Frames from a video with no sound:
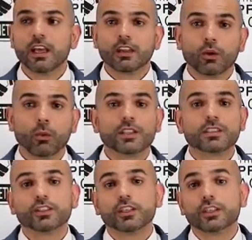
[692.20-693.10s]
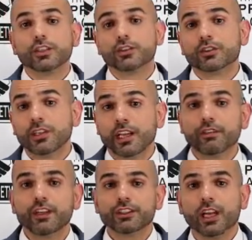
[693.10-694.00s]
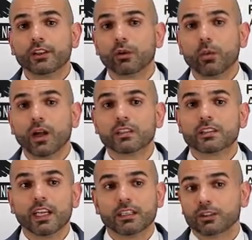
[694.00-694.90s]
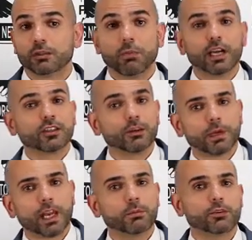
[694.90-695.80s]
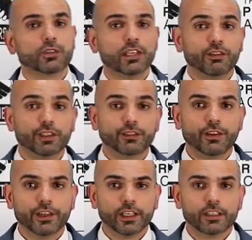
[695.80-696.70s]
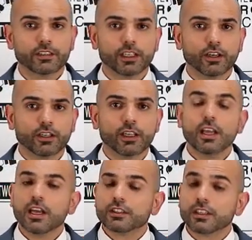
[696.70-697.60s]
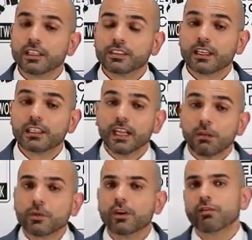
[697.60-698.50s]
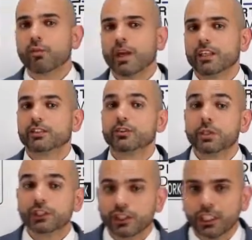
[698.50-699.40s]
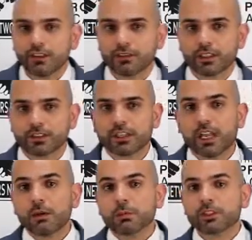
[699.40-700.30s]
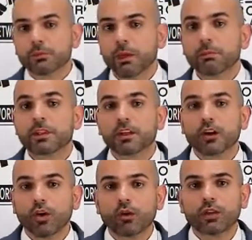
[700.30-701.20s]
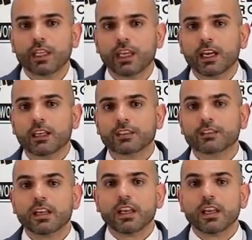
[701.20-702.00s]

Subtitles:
the ones that you can use to leverage and the ones that you might not be able to leverage very easily on. So there's a number of ways to achieve this. But remember, the goal here is